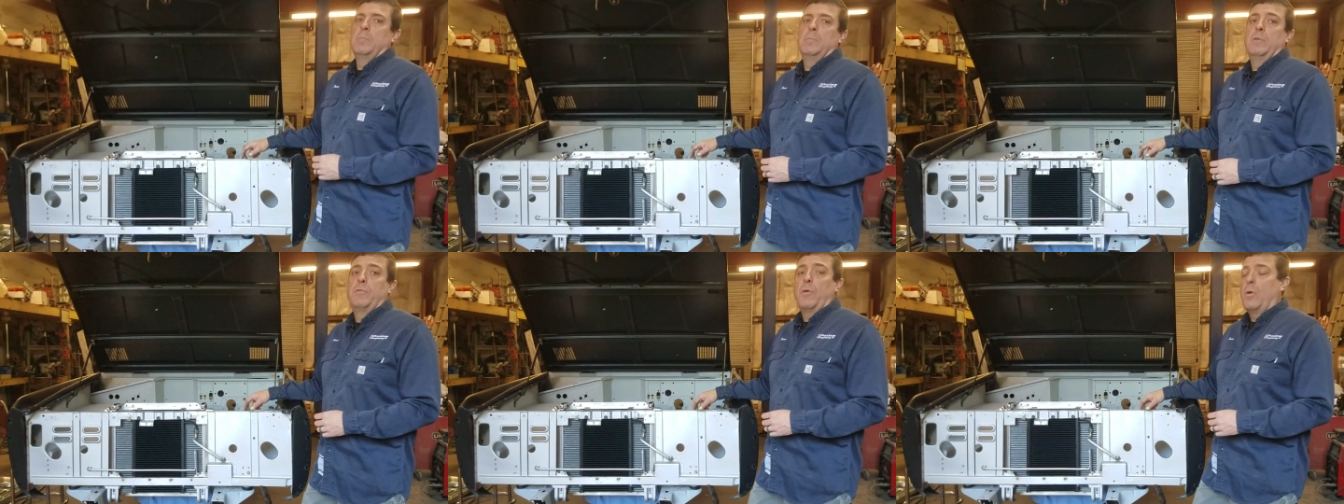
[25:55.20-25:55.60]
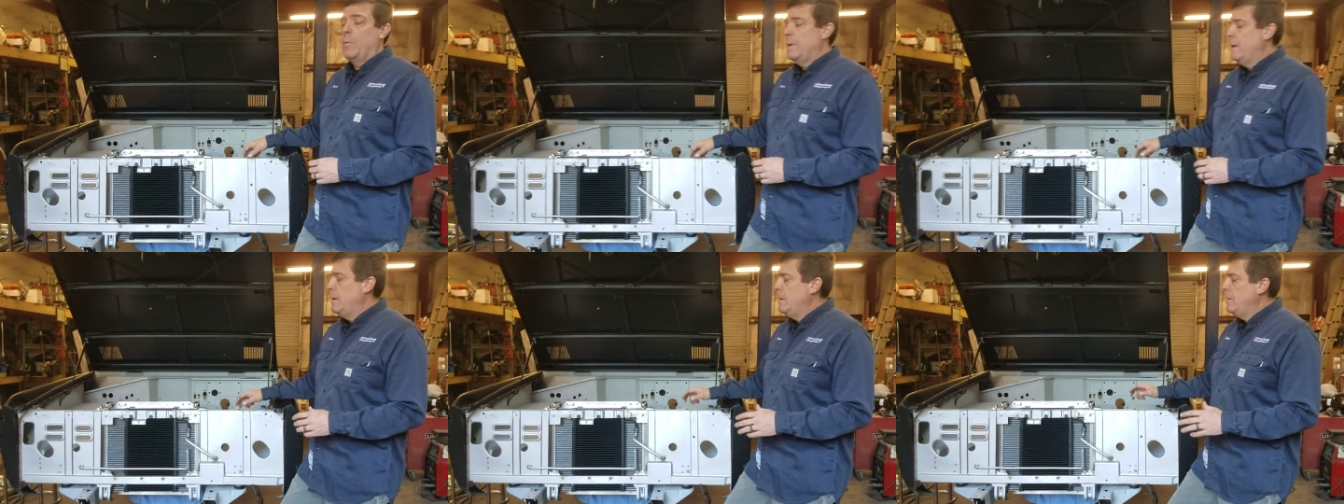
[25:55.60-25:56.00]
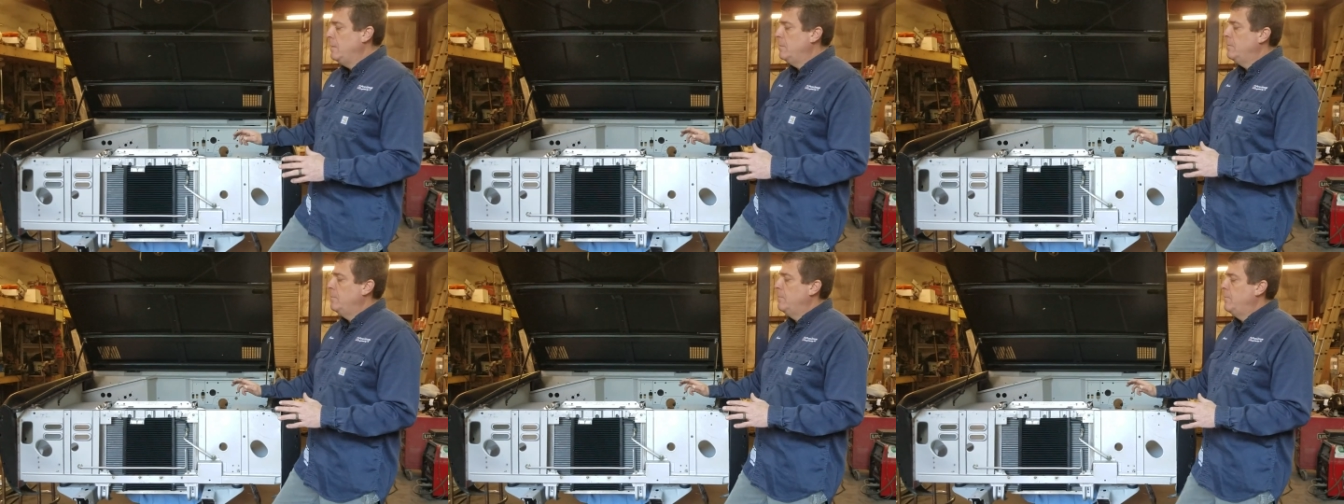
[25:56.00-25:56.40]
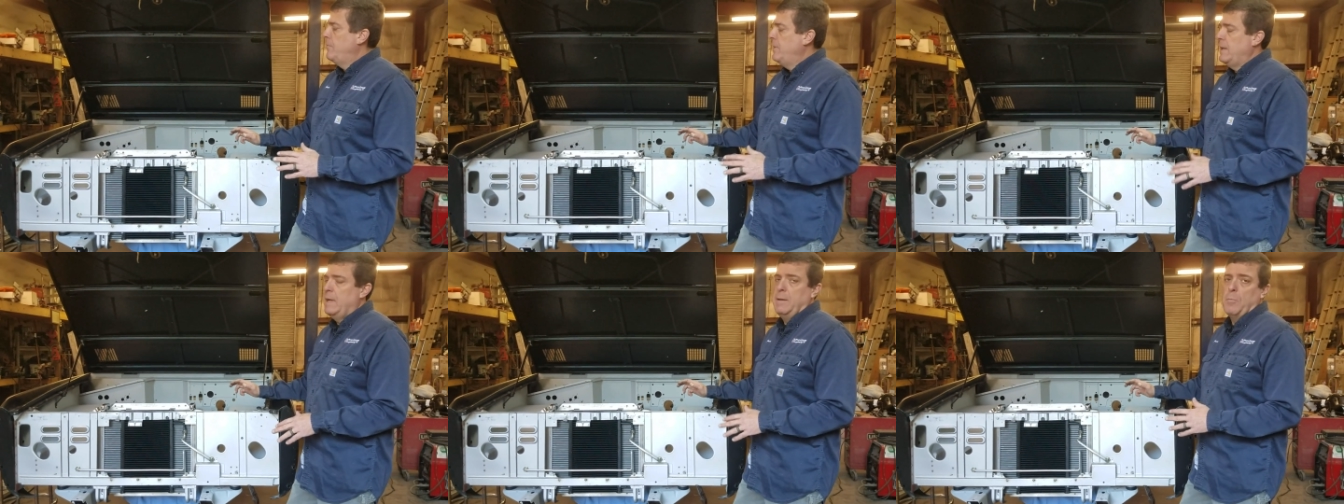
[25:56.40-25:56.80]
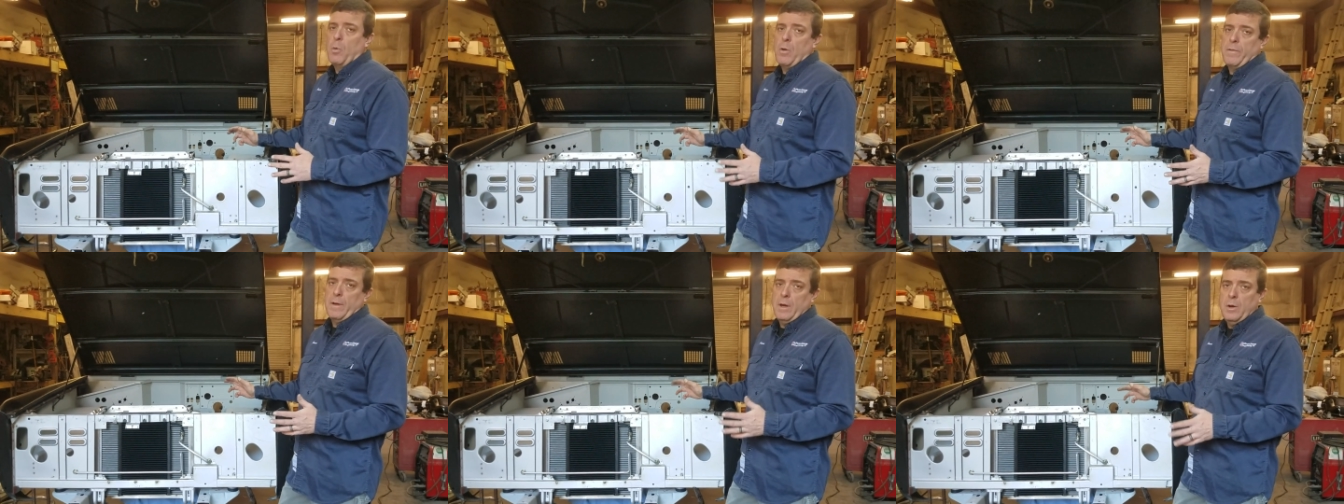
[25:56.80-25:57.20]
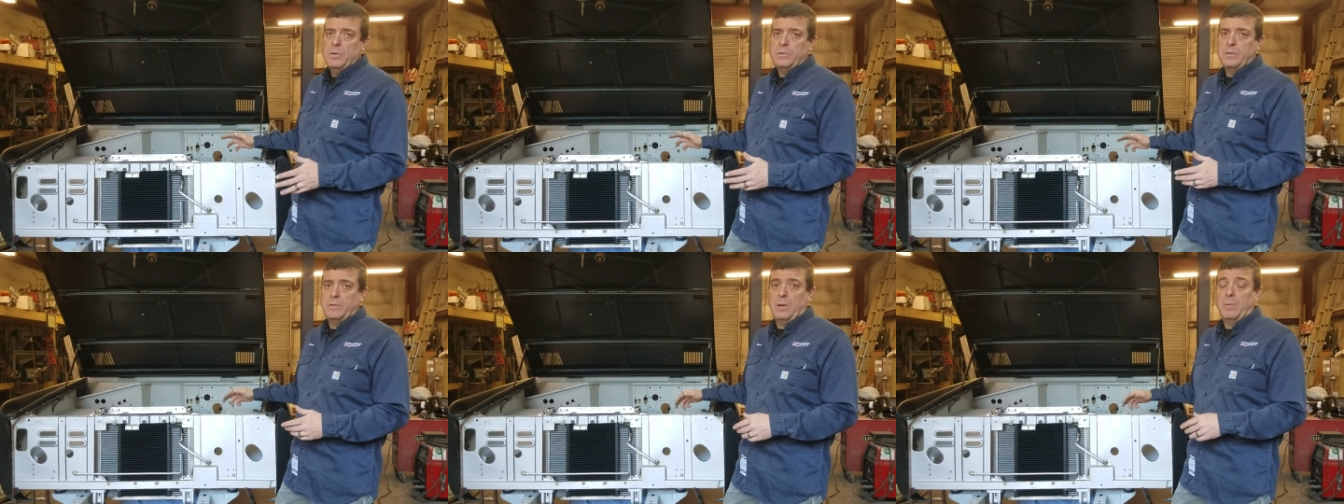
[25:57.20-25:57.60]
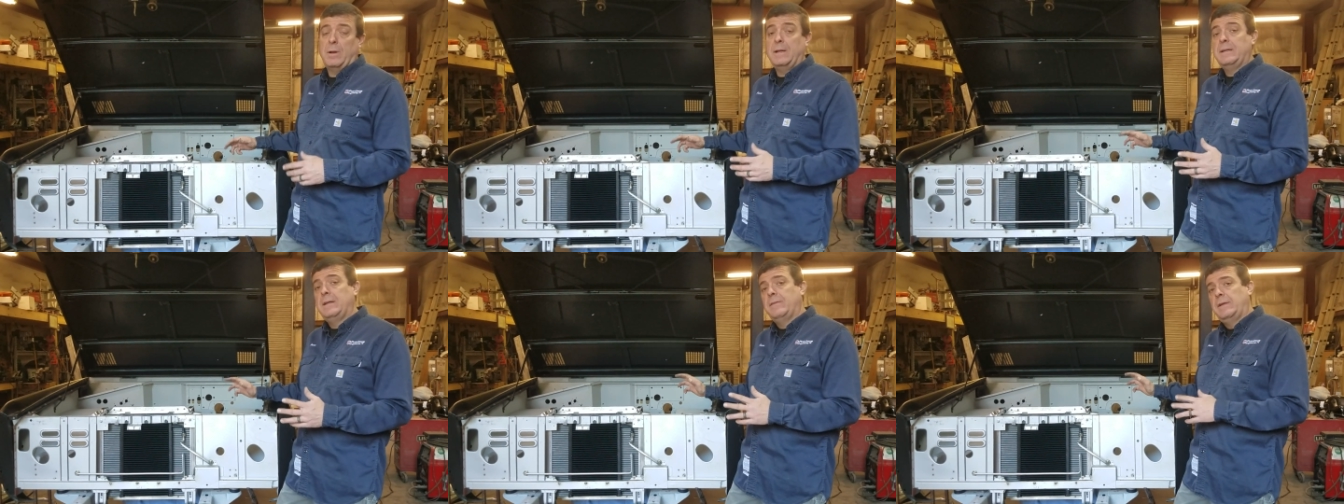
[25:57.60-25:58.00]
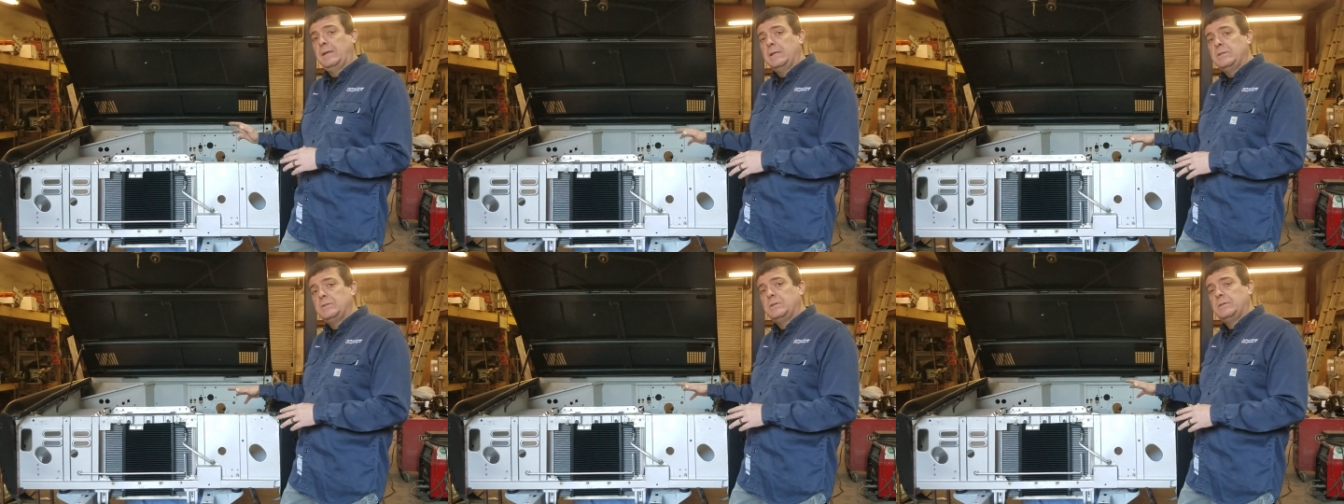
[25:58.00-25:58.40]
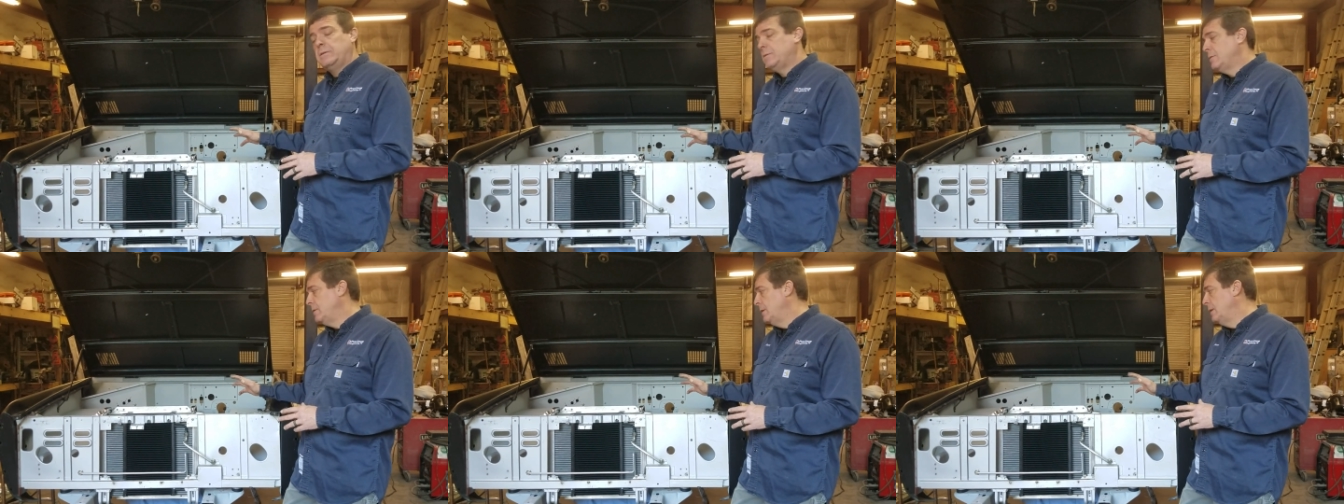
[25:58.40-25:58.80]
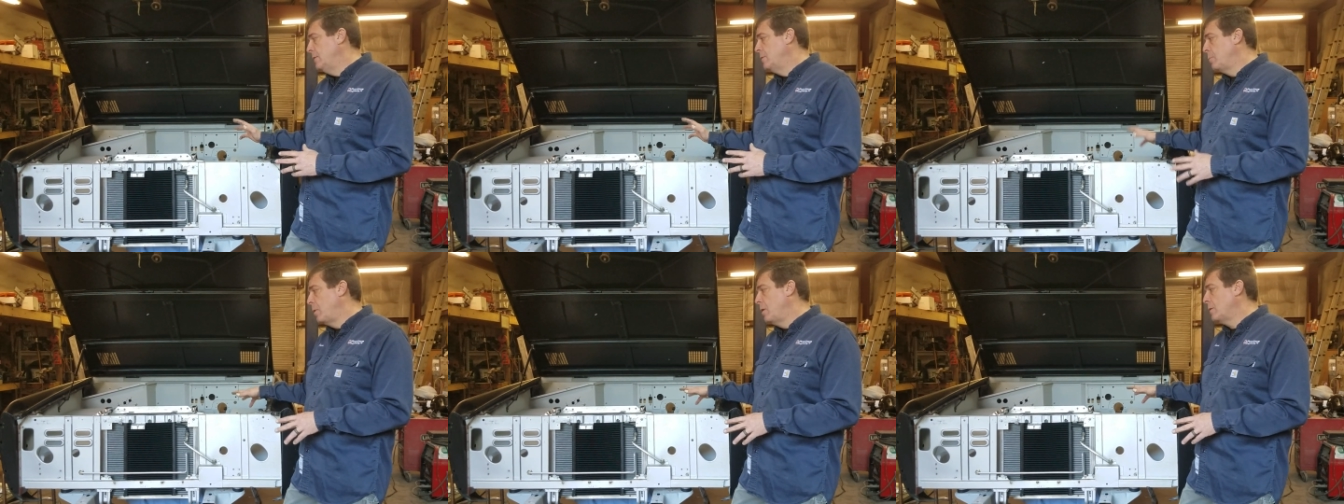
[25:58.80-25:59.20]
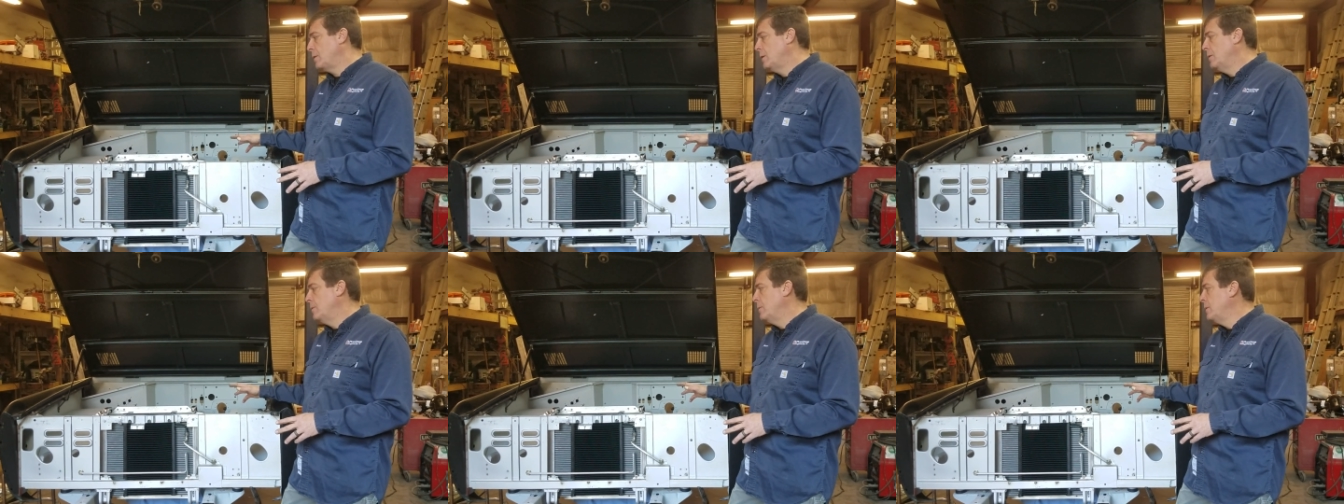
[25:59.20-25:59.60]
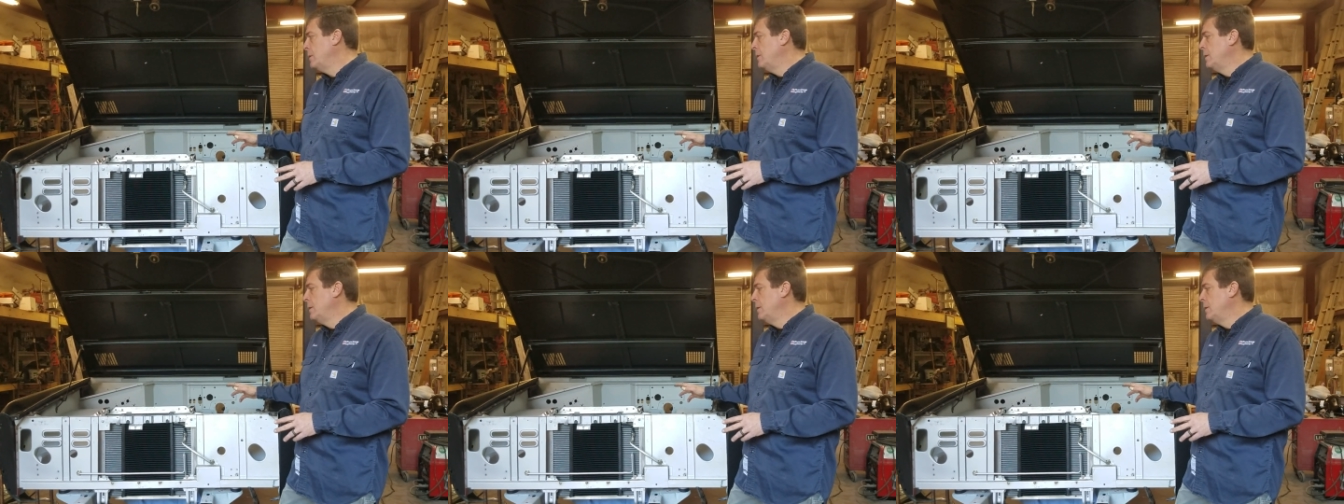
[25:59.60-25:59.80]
Before we fit any more of the hoses, I really need the engine in the Bronco.